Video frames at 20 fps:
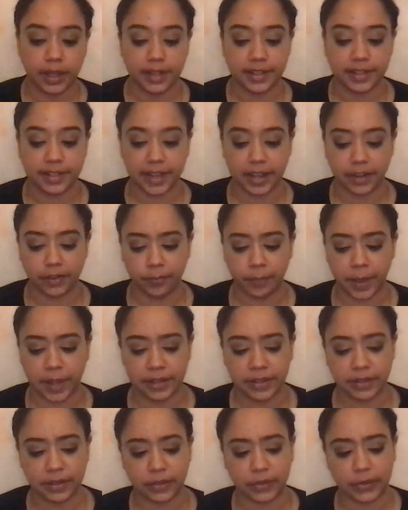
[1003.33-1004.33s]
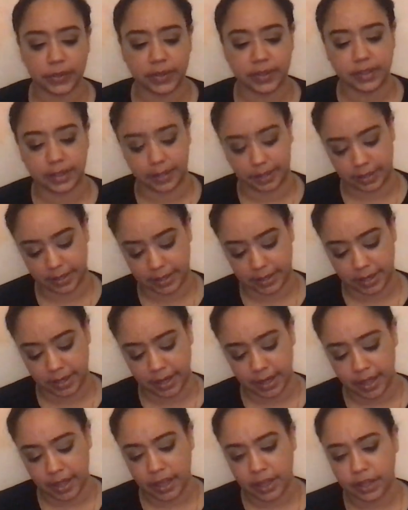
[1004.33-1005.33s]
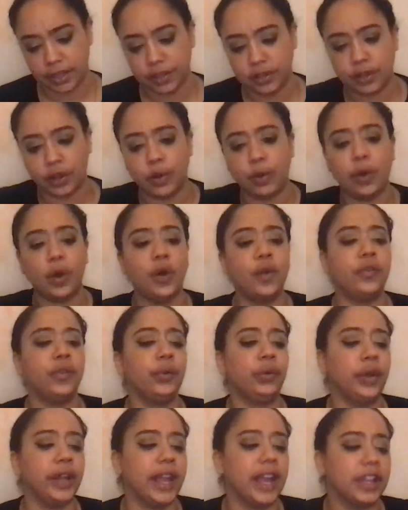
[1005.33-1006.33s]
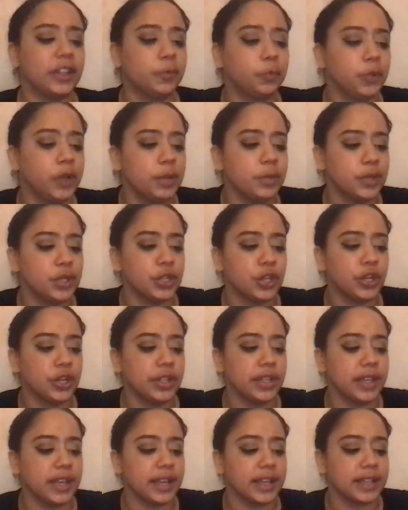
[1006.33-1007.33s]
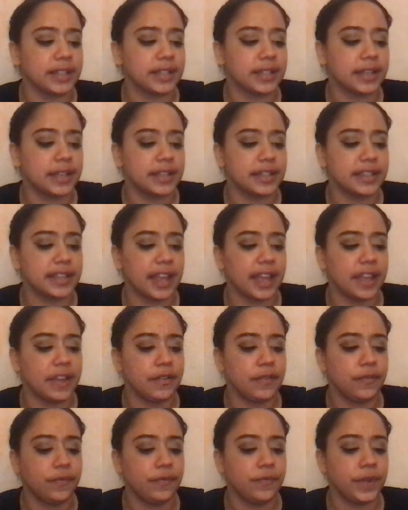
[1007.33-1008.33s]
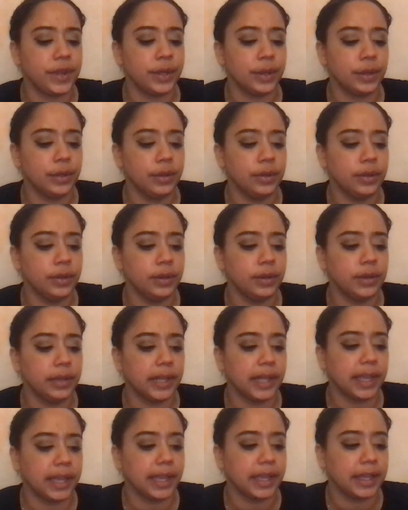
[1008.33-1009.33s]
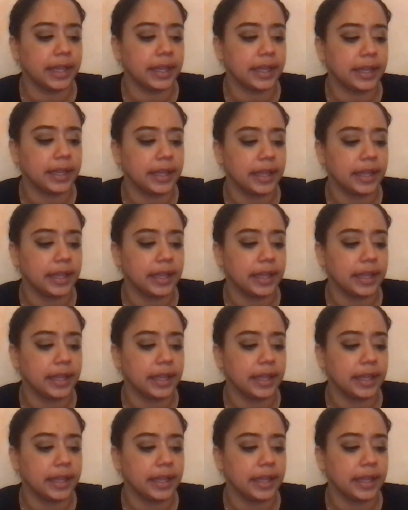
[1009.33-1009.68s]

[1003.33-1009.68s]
10 of Pentacles. Don't overreact prematurely, guys, because I feel like